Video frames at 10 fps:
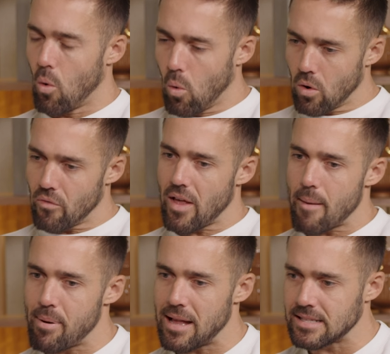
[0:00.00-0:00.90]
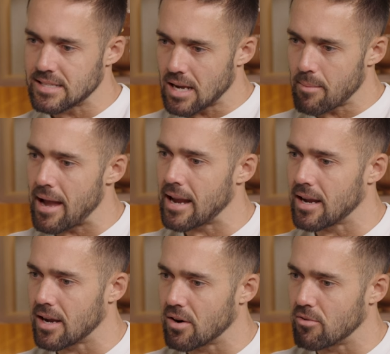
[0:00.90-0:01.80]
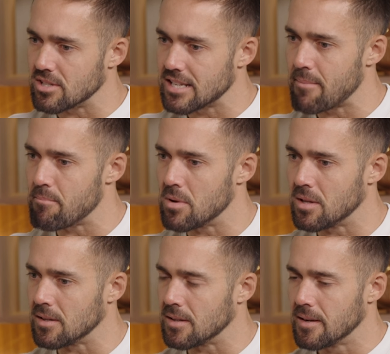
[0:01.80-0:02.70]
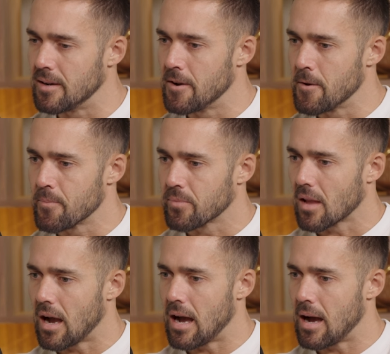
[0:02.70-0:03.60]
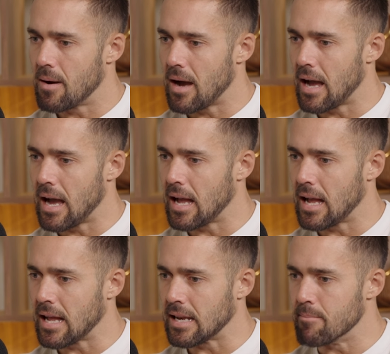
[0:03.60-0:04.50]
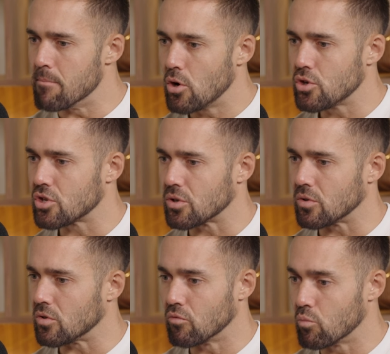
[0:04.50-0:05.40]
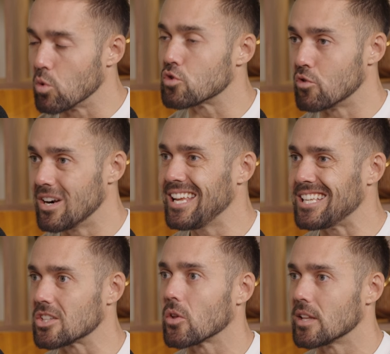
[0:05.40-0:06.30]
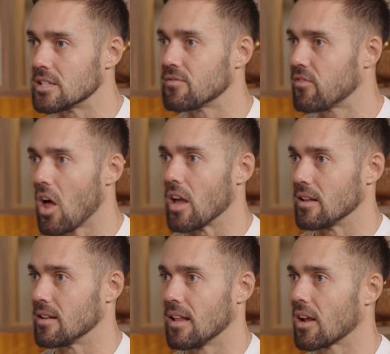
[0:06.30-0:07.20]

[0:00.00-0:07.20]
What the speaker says: all of that pent up anger, resentment, and emotion was released on this flight.